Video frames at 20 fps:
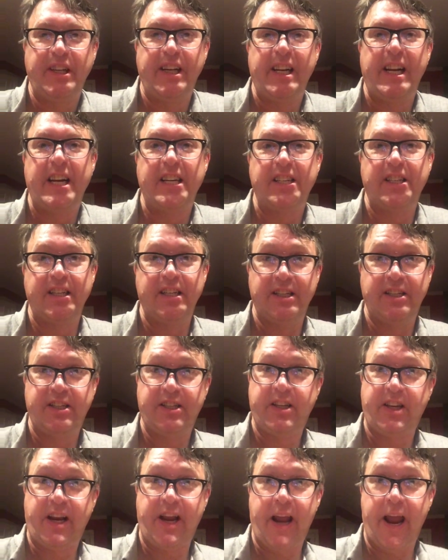it as an
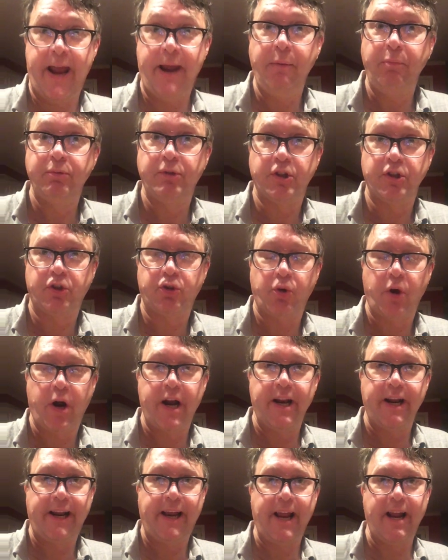escape to try
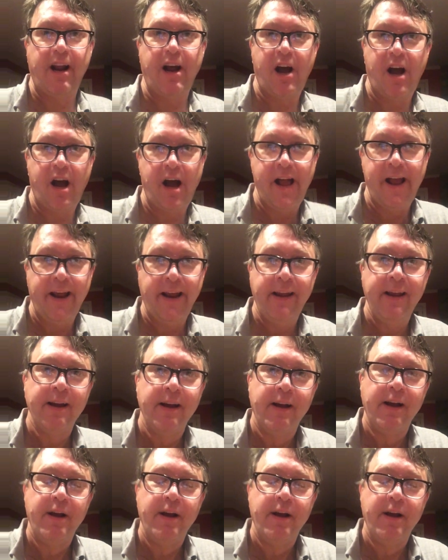to get high.